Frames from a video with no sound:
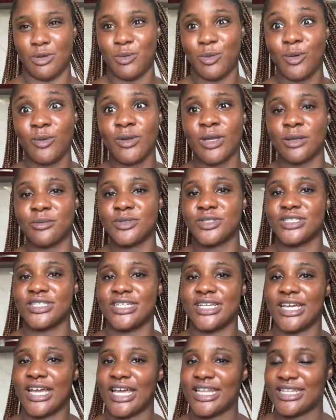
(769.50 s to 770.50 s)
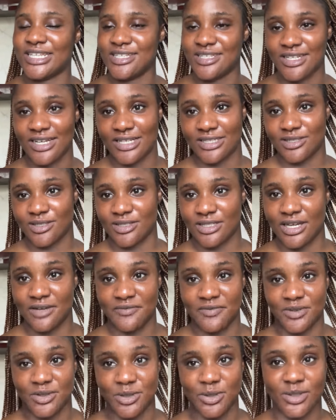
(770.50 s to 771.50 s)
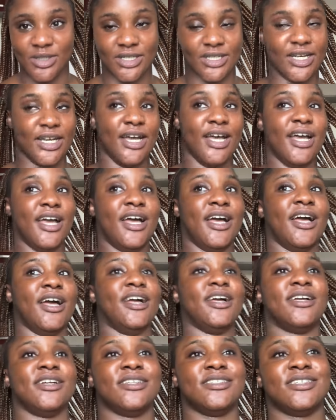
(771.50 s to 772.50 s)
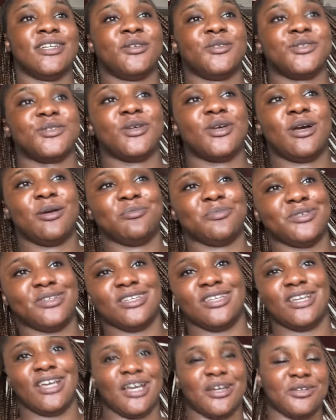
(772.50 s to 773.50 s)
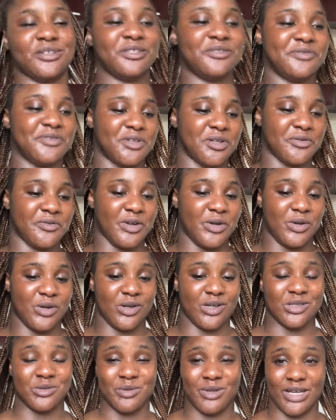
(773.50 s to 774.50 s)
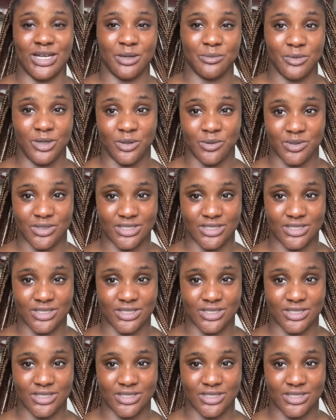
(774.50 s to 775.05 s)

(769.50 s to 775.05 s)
I'm came today. I think you guys saw that vlog. And I was so happy. I couldn't vlog very well because my camera was